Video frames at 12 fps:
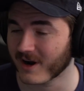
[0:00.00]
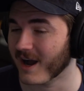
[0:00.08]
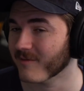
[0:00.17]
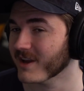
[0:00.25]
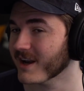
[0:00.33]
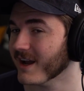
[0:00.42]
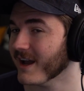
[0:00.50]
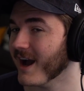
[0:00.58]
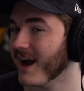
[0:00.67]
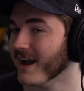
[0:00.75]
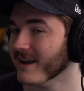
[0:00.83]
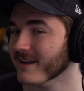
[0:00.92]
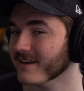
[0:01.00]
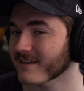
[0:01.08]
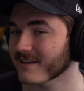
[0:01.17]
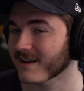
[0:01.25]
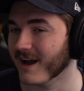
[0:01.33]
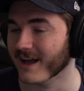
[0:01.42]
I mean,
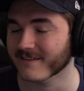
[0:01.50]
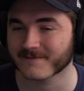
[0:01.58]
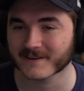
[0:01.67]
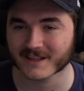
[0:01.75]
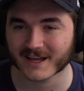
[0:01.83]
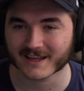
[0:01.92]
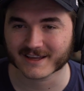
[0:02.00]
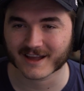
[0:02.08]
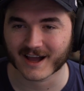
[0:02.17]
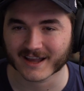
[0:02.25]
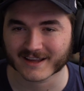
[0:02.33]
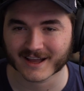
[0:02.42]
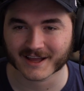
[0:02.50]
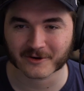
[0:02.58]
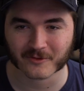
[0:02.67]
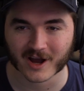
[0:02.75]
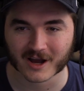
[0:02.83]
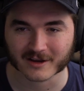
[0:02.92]
I feel like I kind of
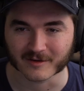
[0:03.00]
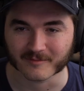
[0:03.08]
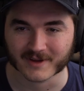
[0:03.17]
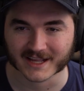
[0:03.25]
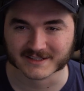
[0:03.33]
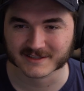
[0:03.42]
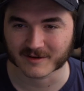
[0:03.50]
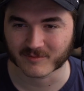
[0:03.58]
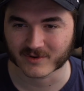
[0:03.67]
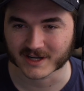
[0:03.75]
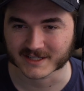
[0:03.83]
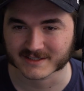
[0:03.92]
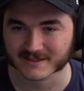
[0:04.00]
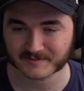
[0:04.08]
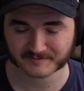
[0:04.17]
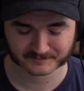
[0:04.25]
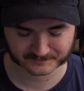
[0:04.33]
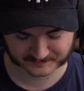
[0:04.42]
rock them at some points.
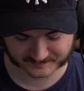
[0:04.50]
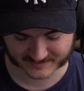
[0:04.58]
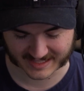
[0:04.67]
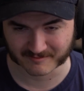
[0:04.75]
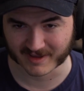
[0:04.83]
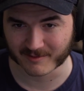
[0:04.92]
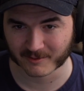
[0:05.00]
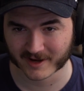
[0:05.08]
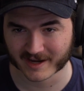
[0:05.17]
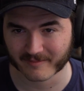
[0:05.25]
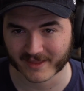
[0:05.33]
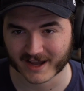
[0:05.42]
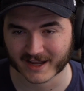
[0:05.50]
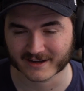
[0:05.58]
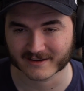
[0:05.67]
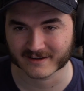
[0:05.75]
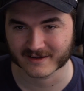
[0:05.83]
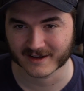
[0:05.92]
Maybe when I'm not
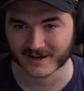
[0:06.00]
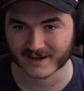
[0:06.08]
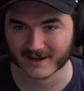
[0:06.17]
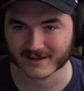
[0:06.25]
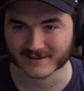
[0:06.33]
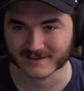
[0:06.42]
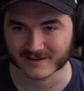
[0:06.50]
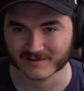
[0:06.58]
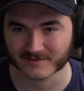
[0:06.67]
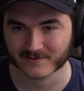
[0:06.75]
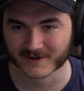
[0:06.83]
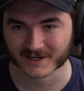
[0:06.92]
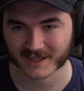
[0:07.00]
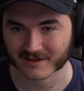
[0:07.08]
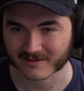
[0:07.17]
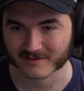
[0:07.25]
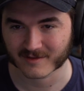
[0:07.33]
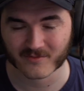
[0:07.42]

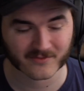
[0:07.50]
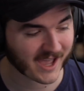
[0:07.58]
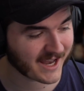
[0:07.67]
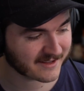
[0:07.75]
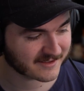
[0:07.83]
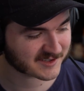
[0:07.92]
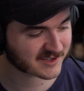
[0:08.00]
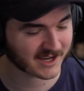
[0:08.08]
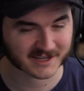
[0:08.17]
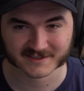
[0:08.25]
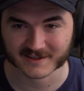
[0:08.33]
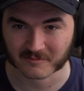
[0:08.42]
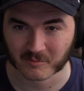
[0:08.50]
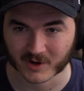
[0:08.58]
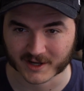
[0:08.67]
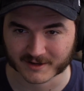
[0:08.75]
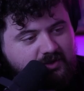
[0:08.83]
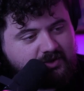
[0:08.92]
fucking fat and disgusting,
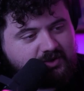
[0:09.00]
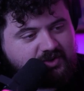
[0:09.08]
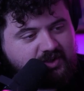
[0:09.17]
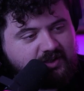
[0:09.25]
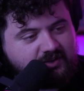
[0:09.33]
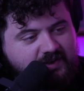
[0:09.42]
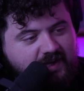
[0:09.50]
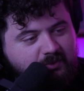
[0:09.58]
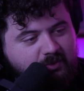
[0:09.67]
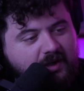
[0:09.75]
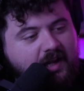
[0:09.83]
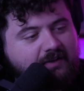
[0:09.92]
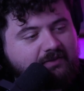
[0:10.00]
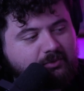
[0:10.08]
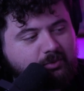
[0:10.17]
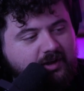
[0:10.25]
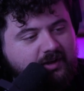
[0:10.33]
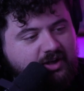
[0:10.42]
but see, Ted would have
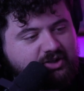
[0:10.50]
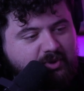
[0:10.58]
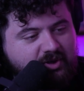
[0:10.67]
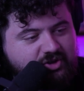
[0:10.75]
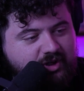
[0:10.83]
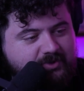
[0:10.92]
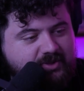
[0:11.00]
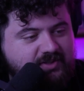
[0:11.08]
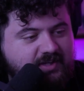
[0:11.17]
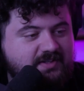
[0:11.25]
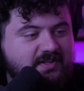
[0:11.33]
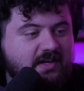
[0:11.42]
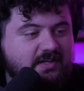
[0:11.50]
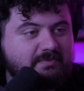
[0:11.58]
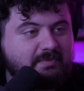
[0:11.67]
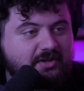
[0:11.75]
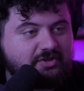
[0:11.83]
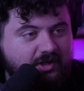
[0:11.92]
really nice mutton chops because he has a nice
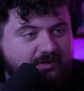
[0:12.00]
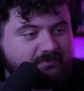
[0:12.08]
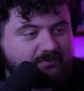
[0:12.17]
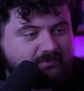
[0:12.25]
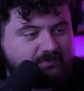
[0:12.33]
butt chin.